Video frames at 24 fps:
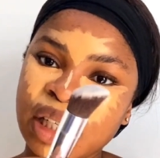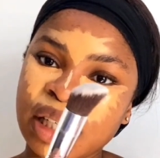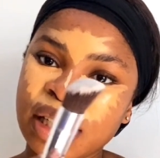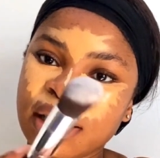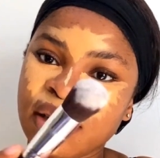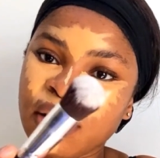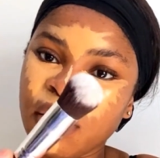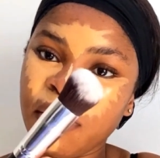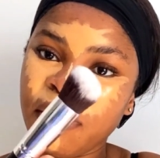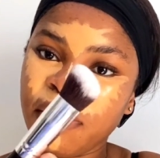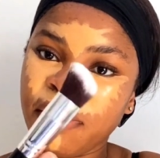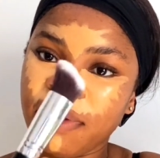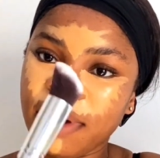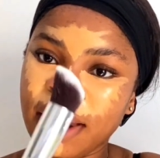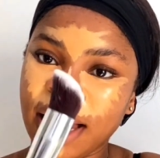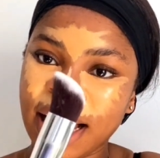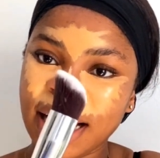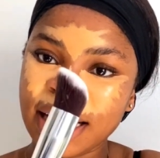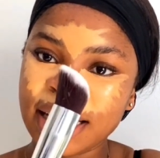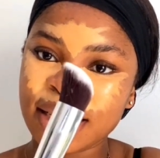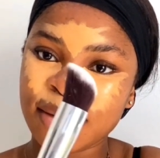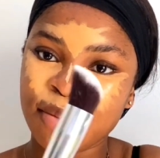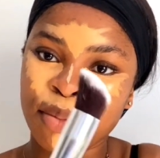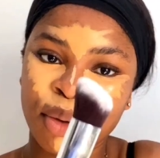It's not
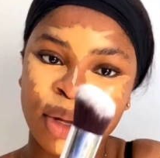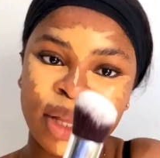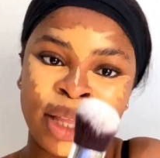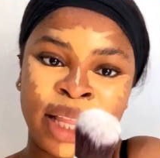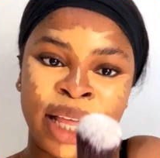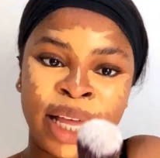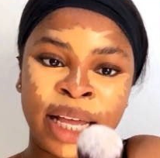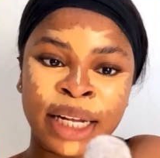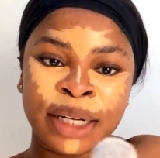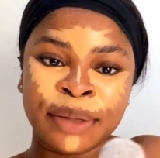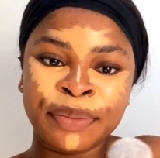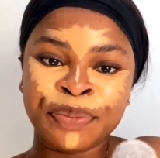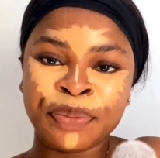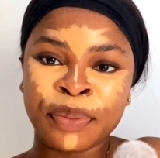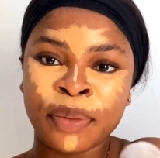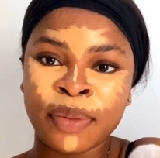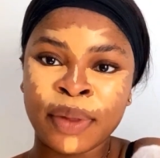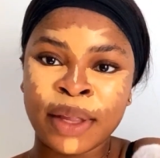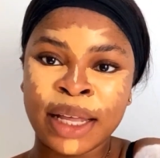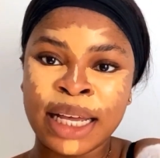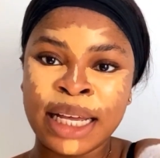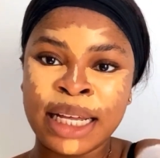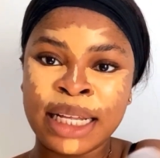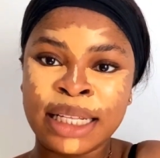flat, but then
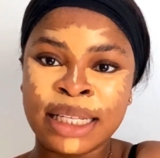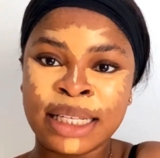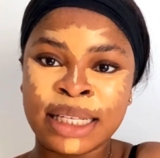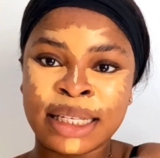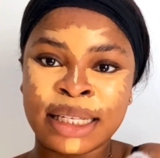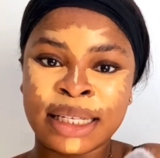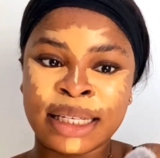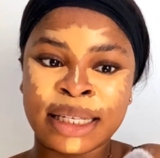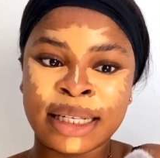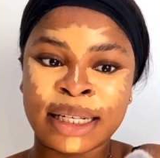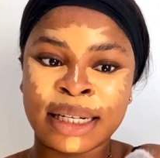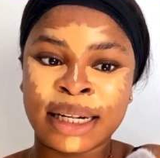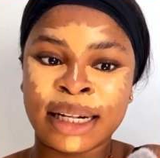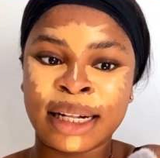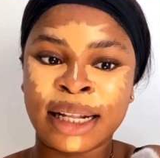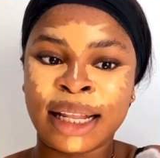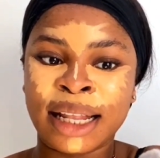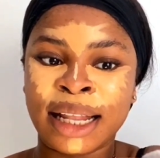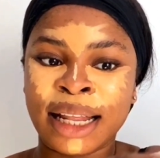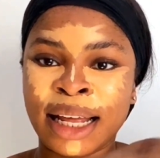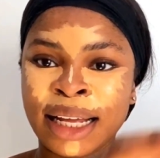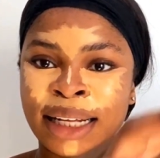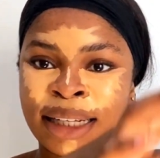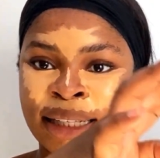it's
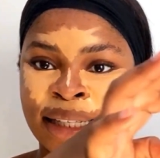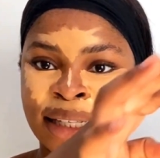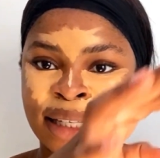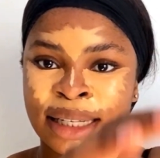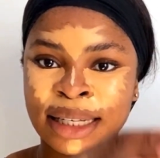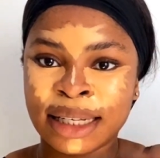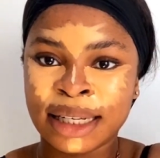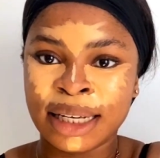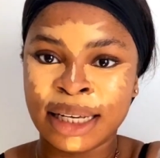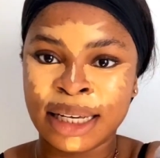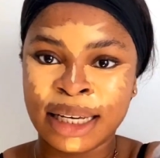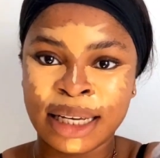slanty.